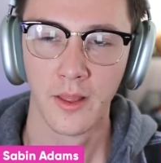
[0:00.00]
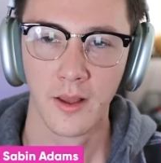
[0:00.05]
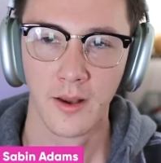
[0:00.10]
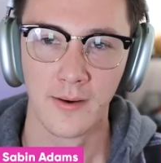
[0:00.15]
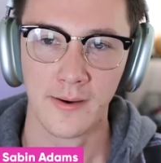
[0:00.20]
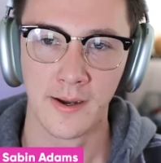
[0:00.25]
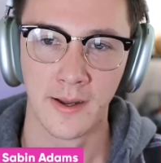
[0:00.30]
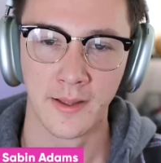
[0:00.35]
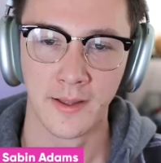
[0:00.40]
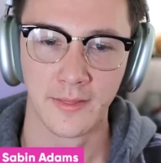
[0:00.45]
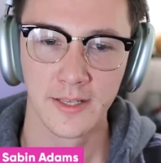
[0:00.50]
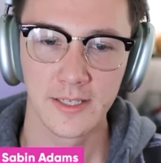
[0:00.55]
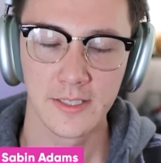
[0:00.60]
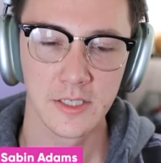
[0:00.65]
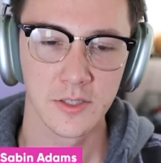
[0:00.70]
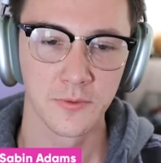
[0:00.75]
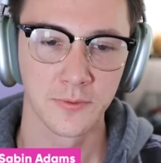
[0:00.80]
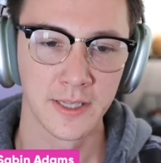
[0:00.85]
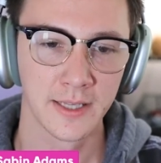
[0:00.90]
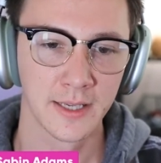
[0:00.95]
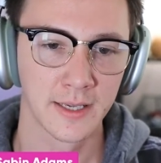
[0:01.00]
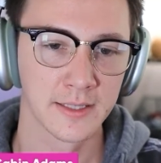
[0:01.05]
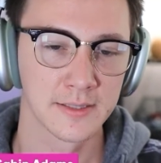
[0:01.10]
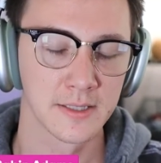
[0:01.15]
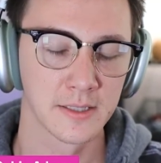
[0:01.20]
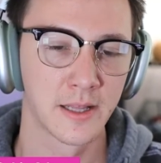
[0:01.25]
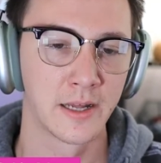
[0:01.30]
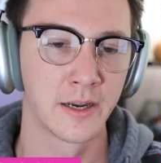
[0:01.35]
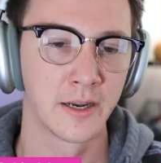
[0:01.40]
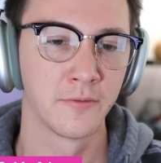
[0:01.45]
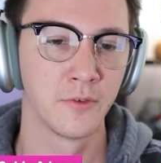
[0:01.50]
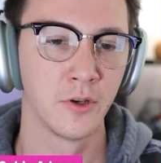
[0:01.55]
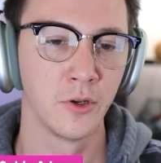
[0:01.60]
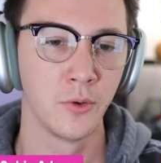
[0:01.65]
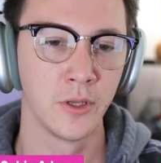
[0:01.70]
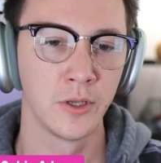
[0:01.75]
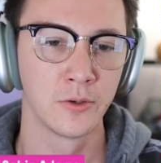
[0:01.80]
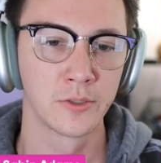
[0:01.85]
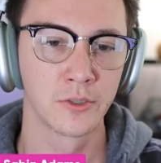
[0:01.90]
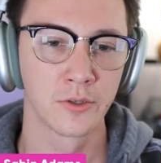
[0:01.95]
And this is the one that gets a lot of new
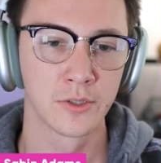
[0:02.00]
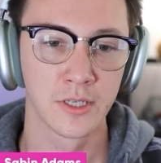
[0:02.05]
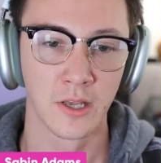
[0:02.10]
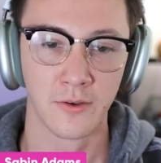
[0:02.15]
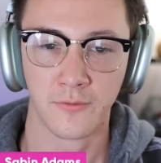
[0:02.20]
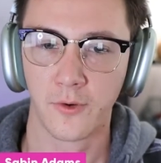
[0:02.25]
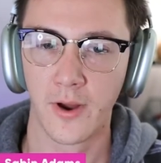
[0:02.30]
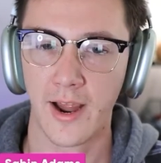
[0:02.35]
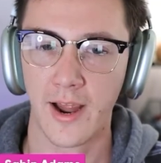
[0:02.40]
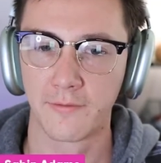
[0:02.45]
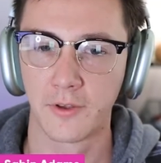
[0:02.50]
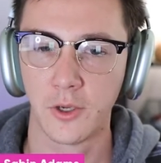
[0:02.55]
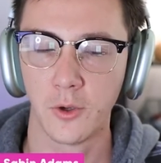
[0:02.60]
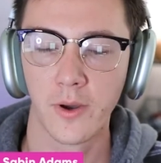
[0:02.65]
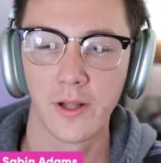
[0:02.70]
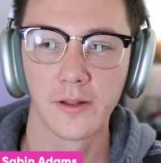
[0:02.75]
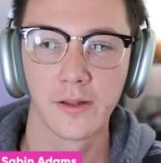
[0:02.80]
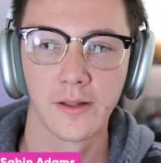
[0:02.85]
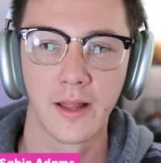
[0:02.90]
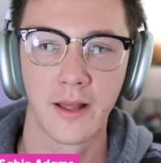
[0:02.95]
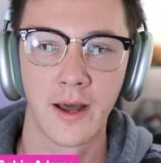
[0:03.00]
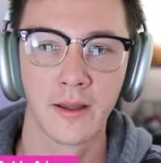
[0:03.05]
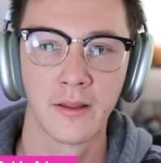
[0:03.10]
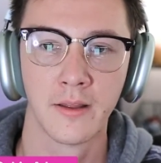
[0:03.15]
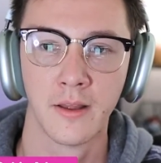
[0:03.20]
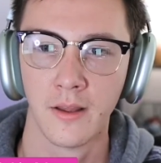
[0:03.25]
users of GraphQL a lot,